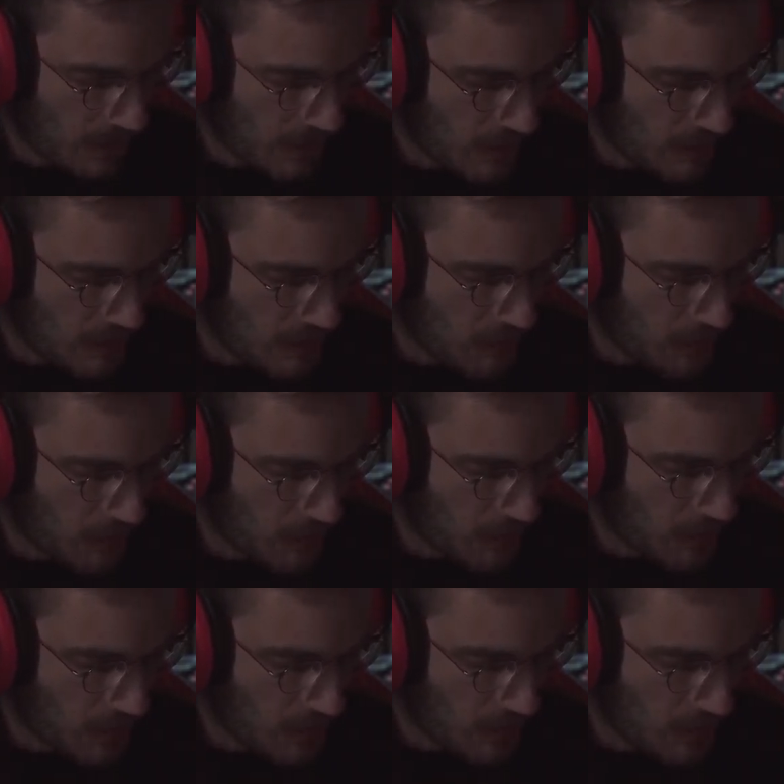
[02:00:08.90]
I think we
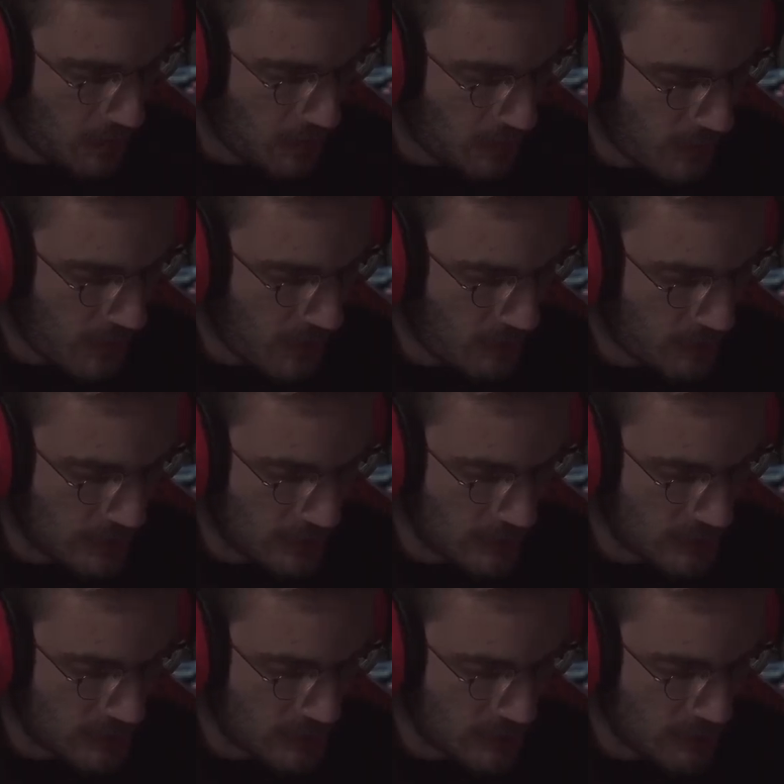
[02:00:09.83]
were all afraid of
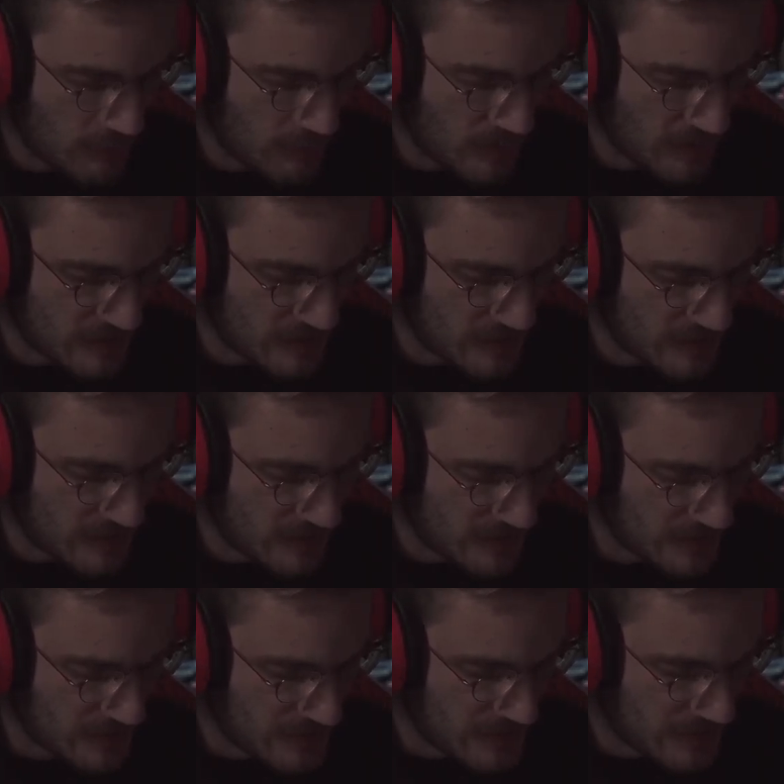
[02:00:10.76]
losing the
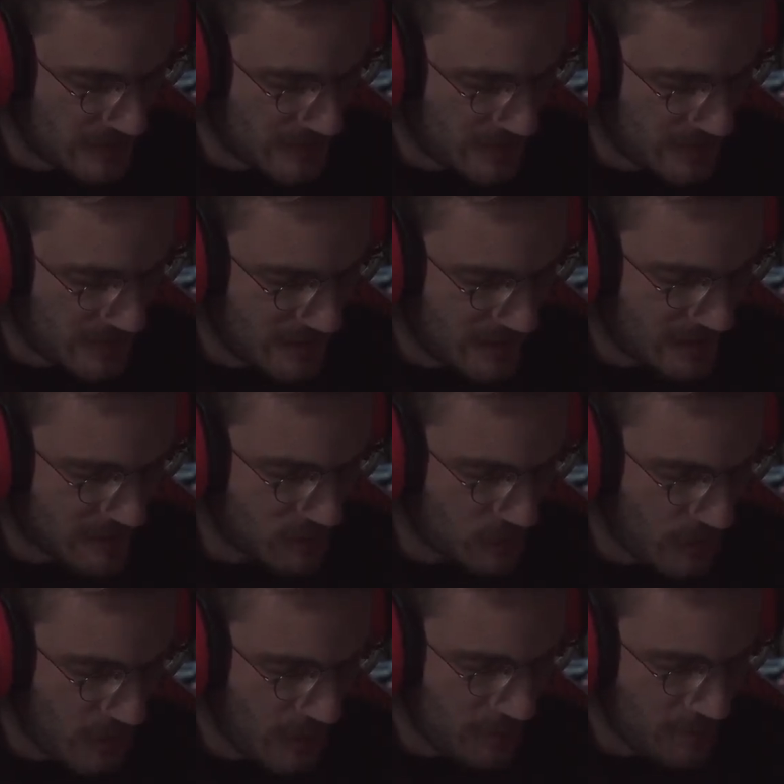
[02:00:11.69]
business. That's
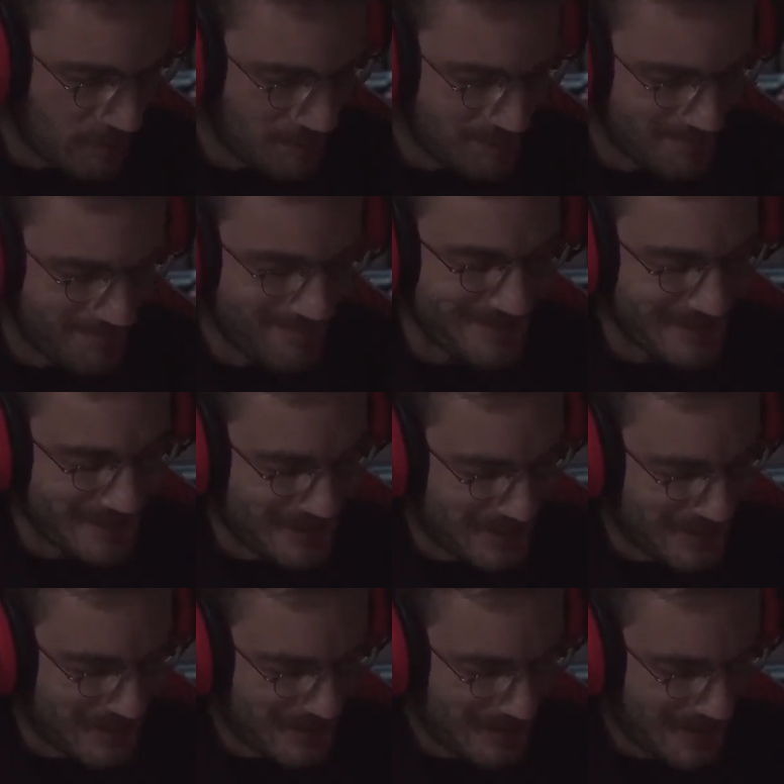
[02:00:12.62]
right.
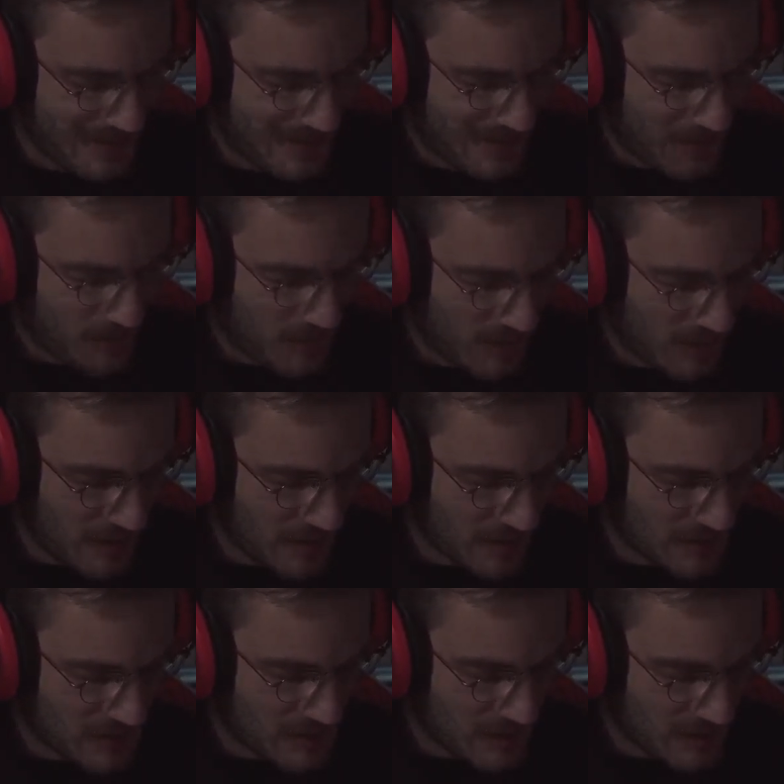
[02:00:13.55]
Pretty
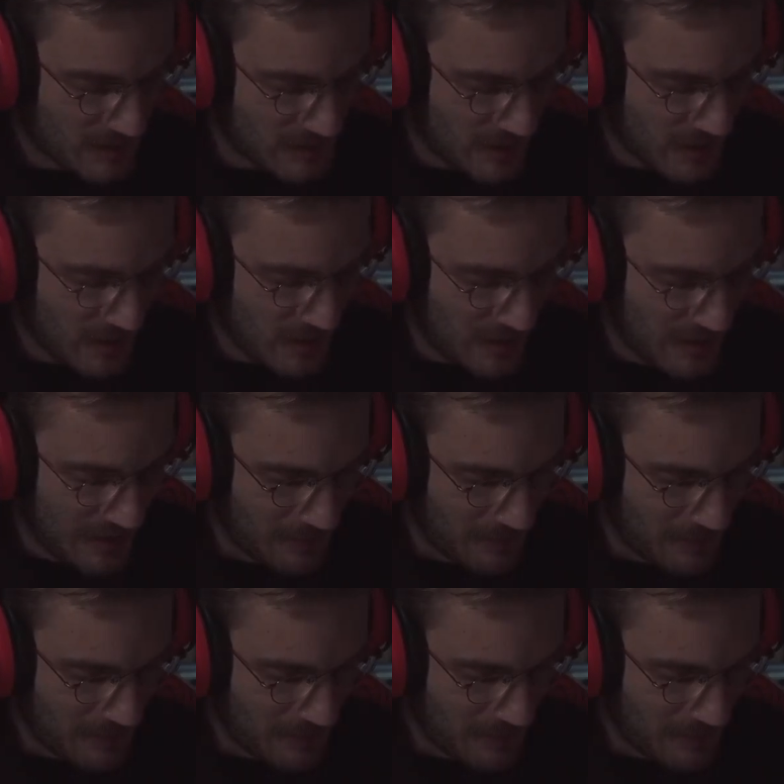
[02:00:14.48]
disgusting, innit?